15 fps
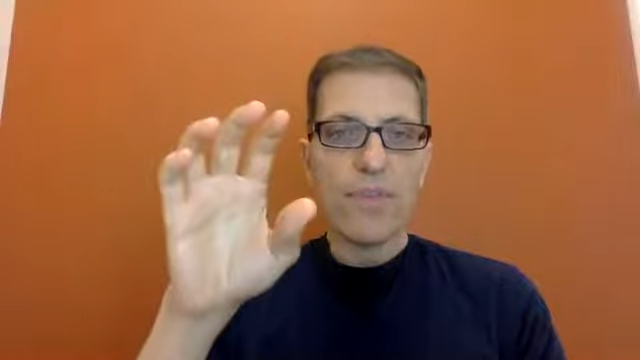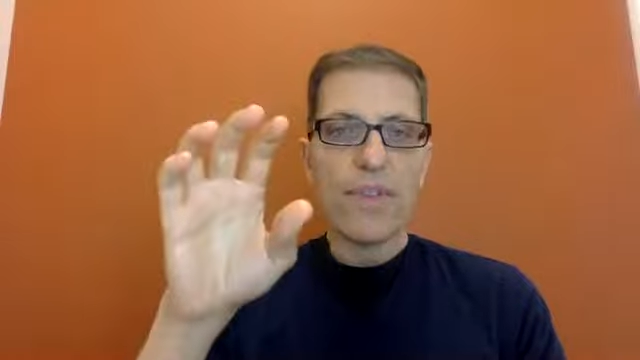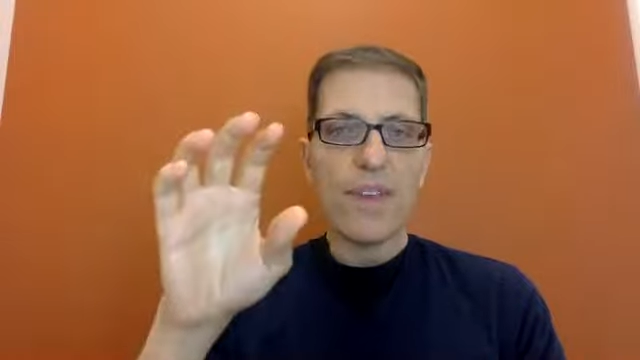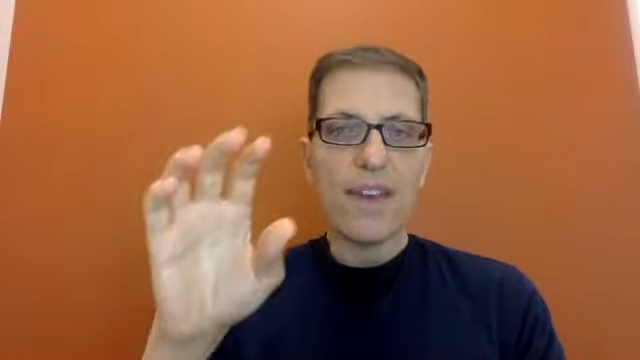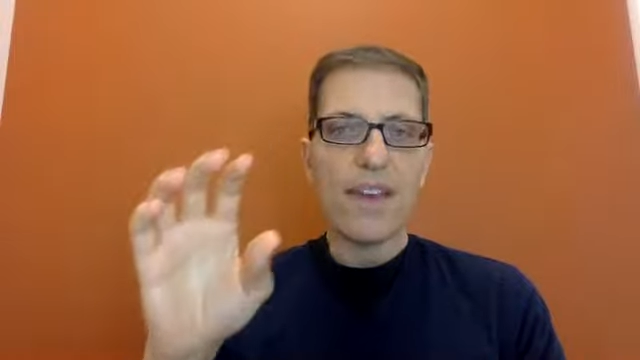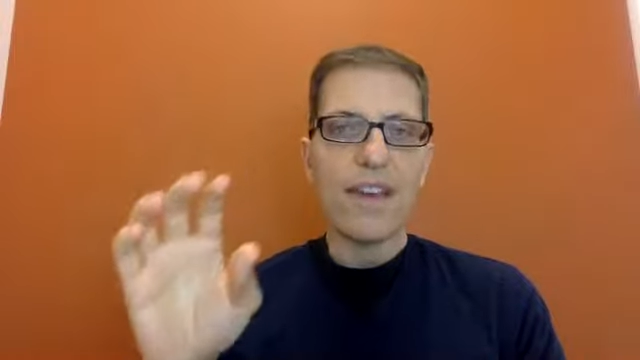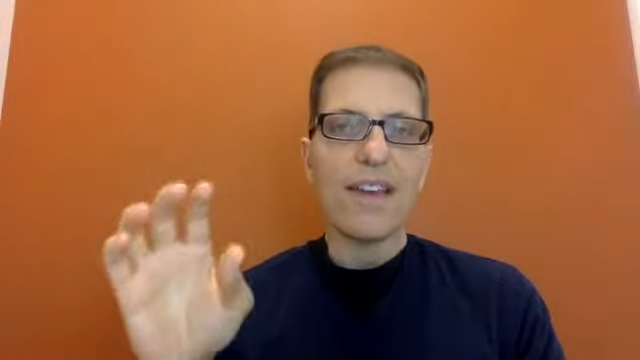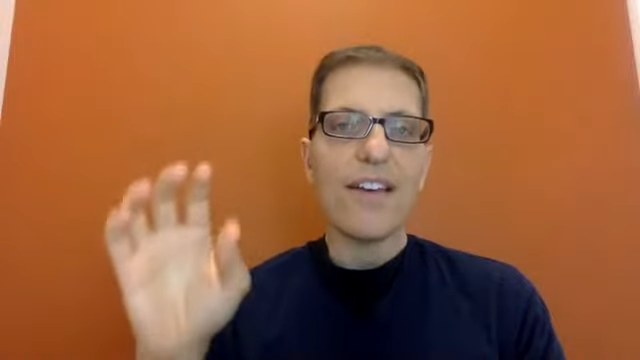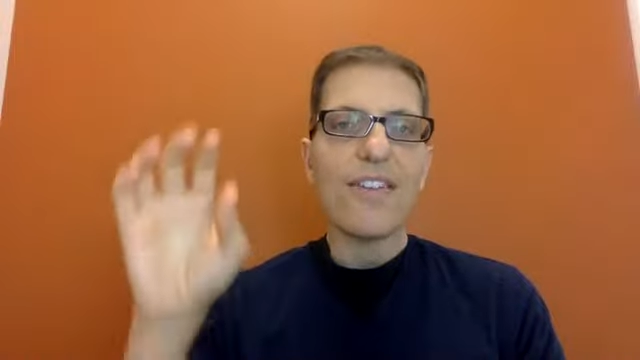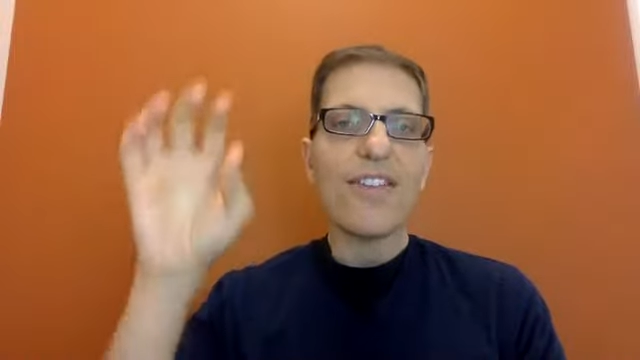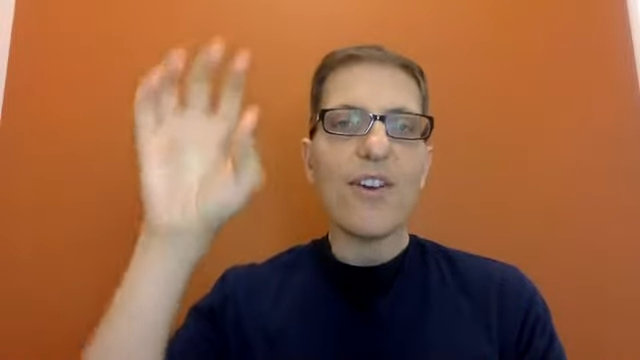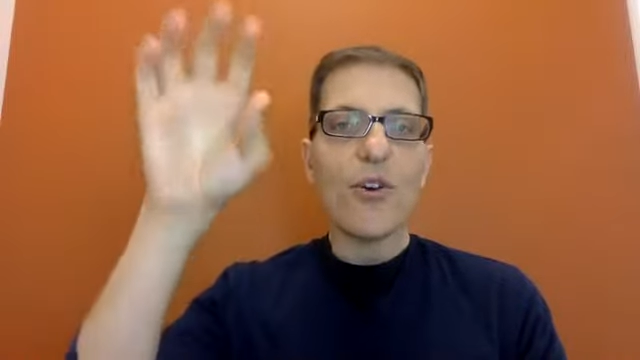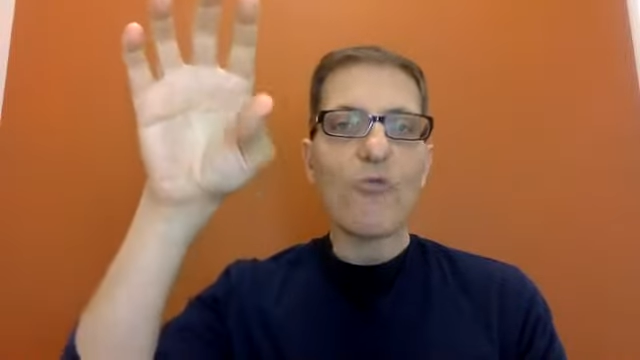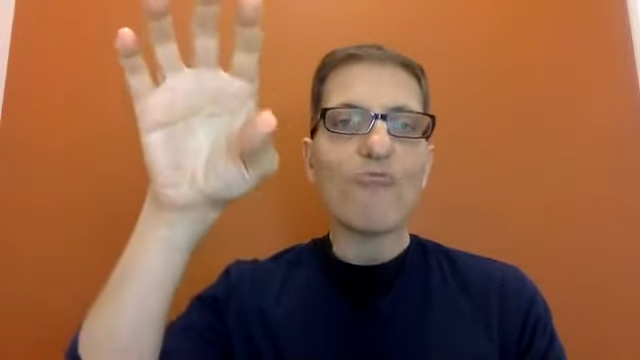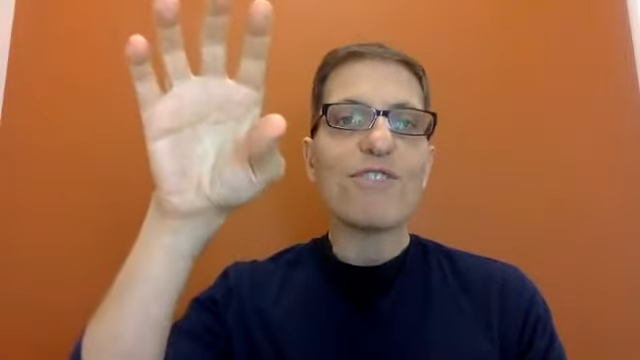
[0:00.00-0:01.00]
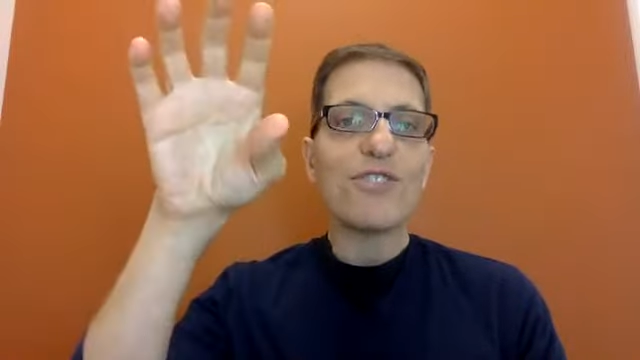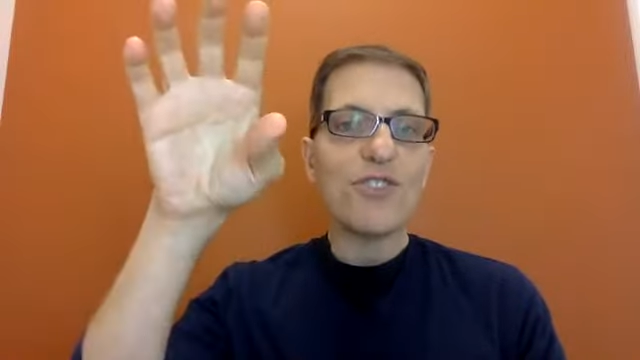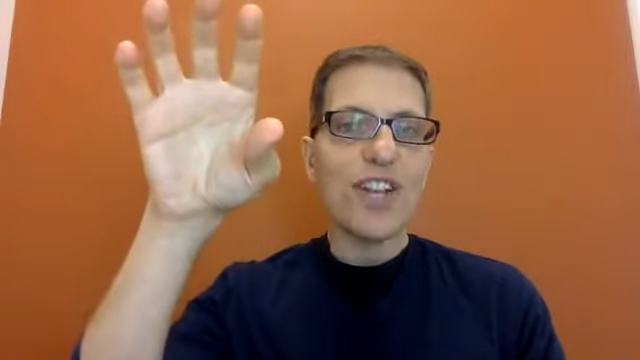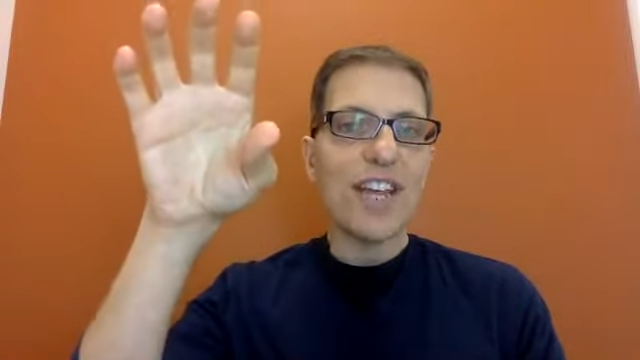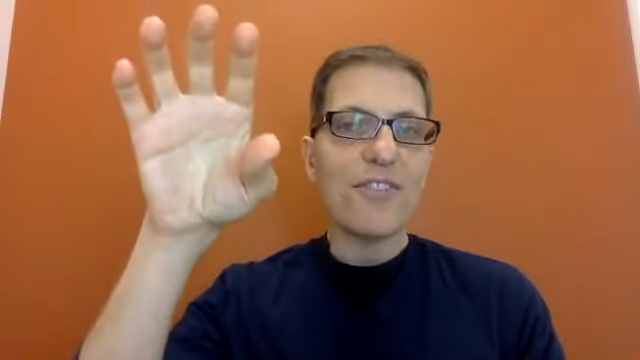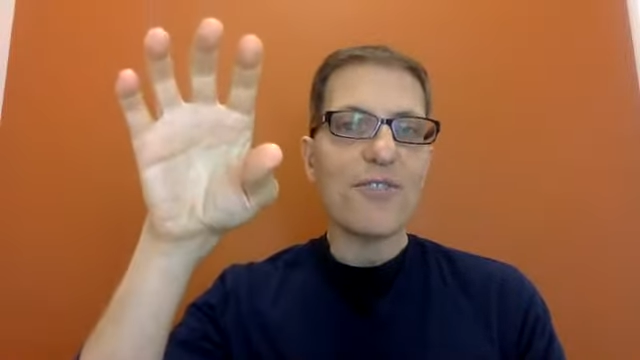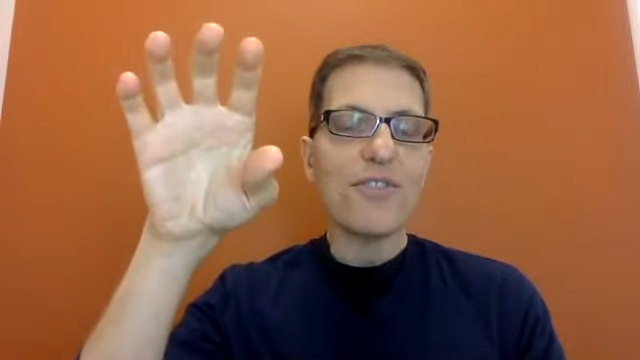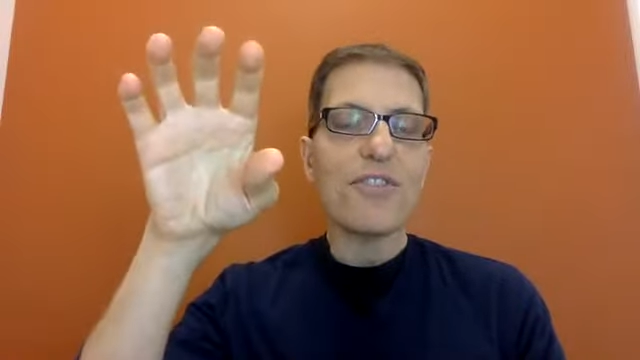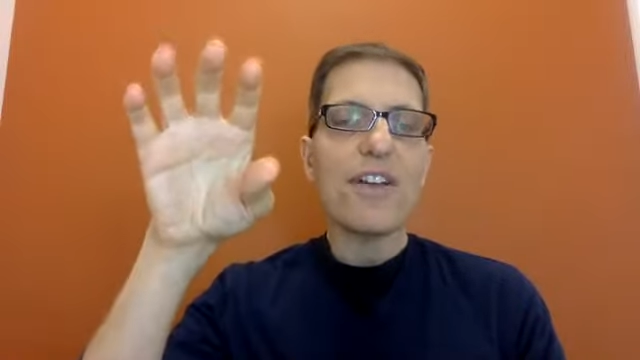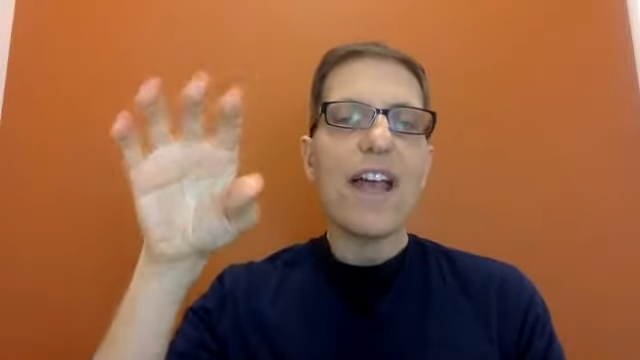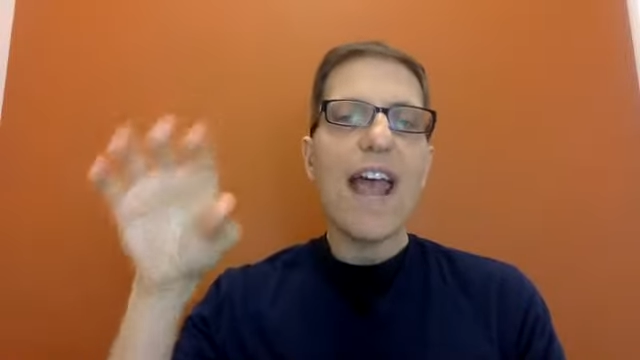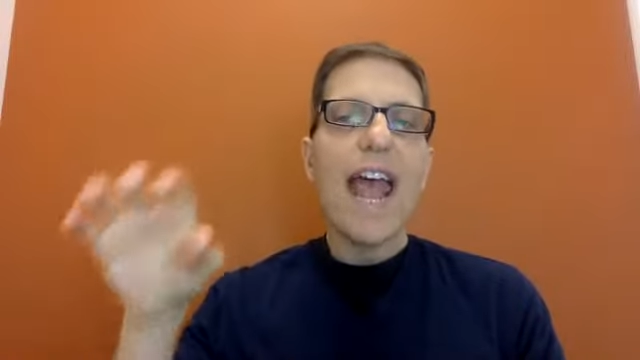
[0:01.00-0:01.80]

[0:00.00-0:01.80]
the originator,